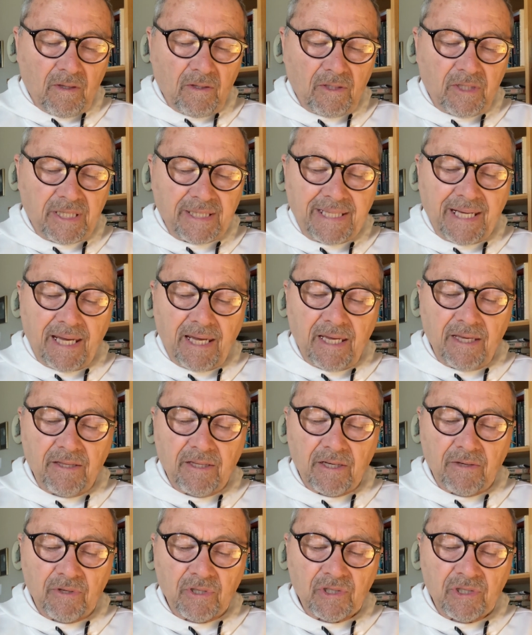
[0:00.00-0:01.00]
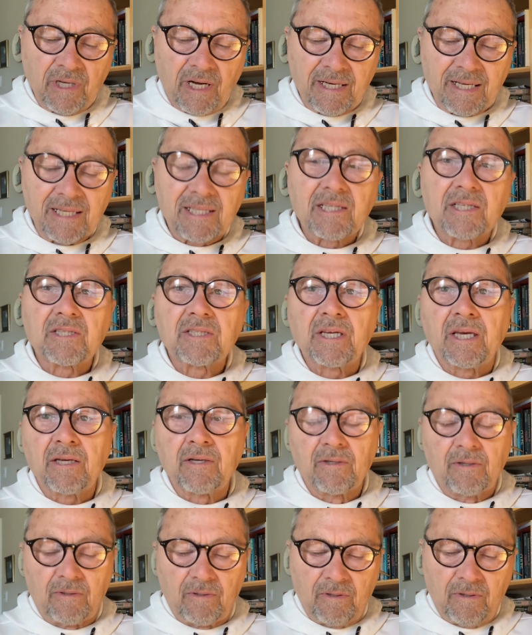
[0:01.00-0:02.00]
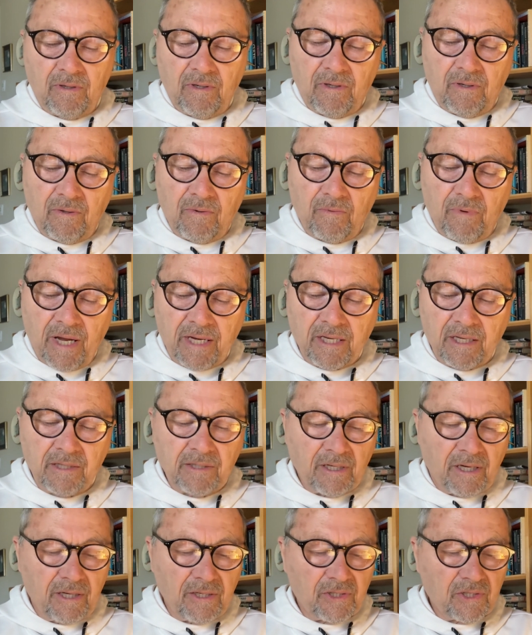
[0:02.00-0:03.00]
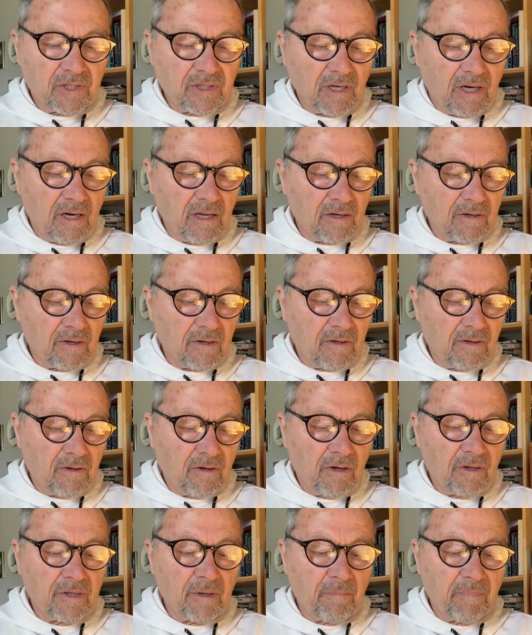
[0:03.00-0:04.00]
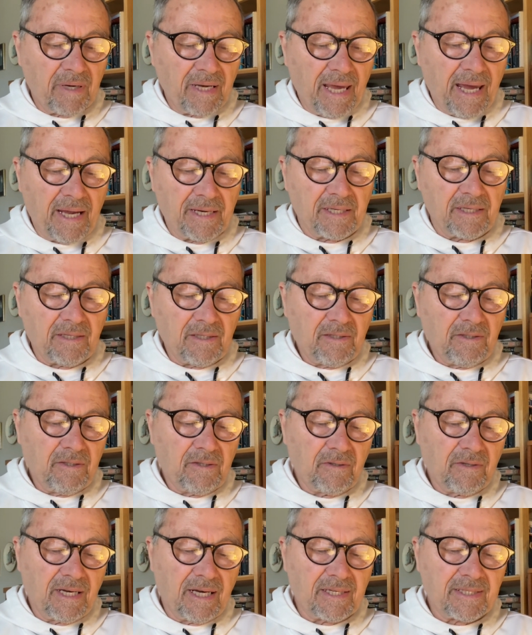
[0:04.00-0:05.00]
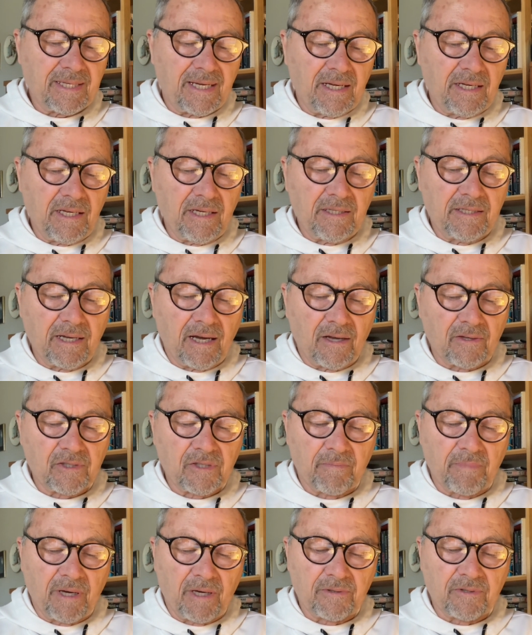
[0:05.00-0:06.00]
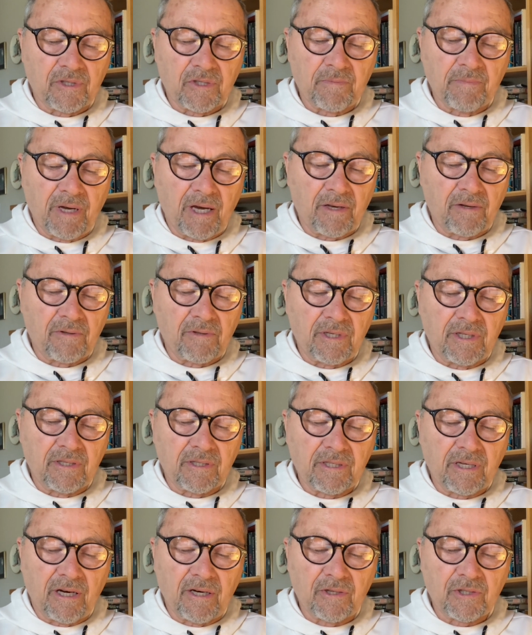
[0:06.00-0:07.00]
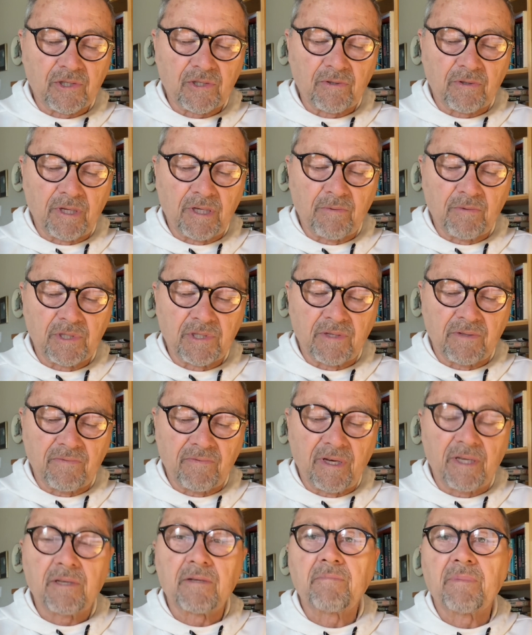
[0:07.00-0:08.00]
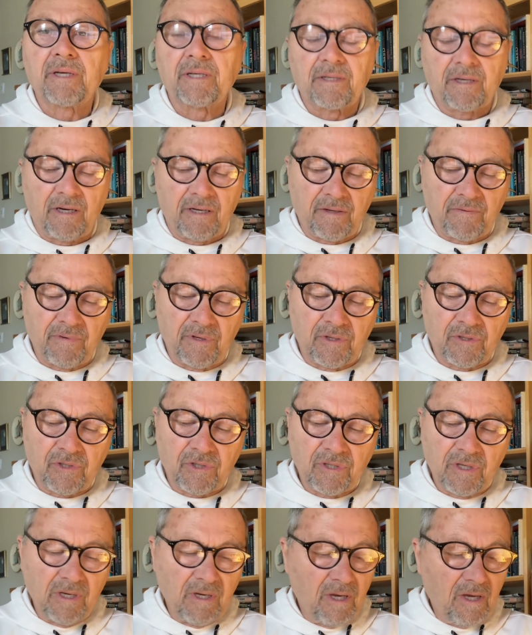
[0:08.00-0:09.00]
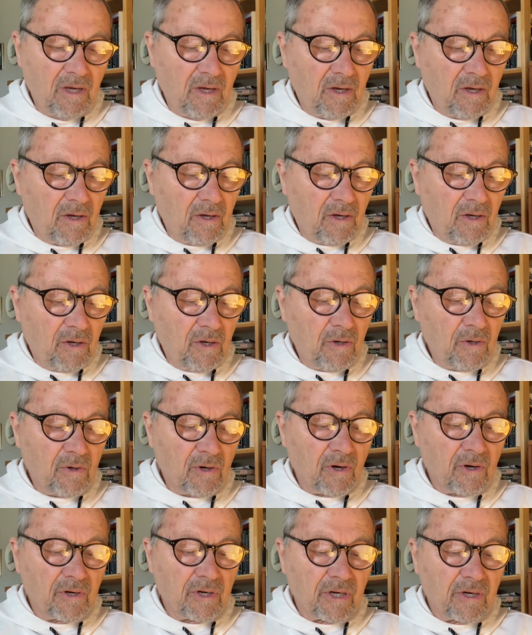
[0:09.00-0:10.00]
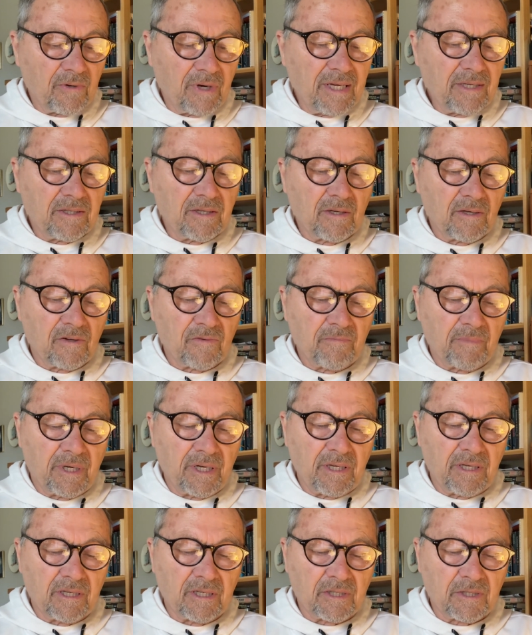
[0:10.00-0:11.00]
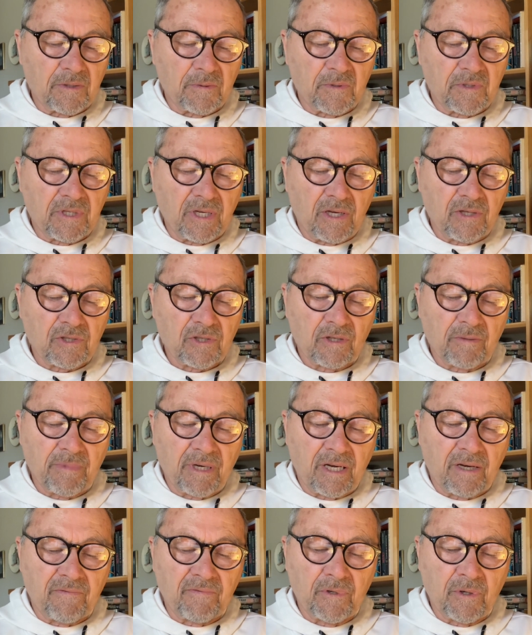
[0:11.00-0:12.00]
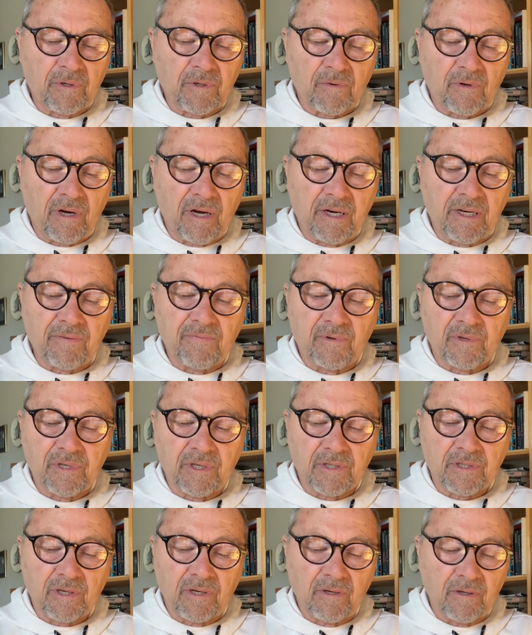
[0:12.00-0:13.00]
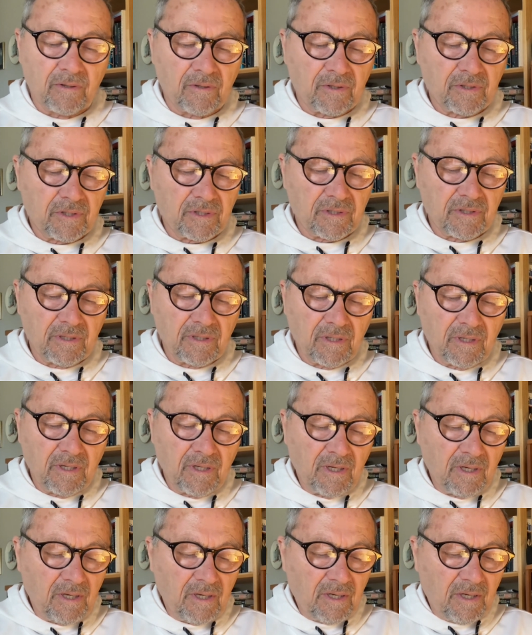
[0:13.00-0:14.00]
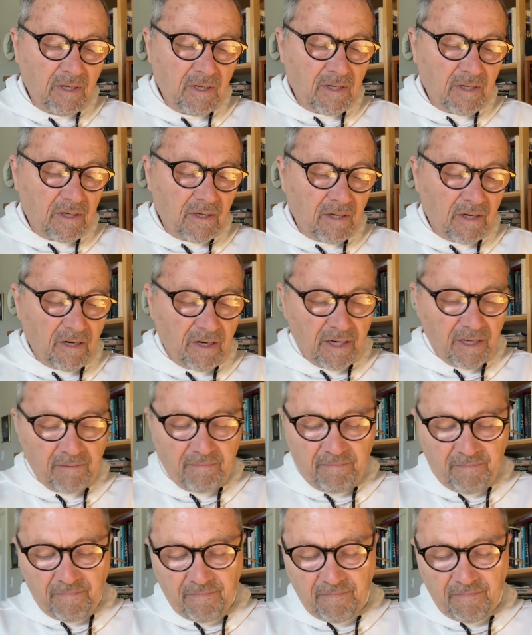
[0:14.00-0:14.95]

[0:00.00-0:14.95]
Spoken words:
today there is not a single recognized scholar on the planet who has any doubts about this matter. The entire story was invented by Notovitch, who earned a great deal of money and a substantial amount of notoriety for his hoax. All right,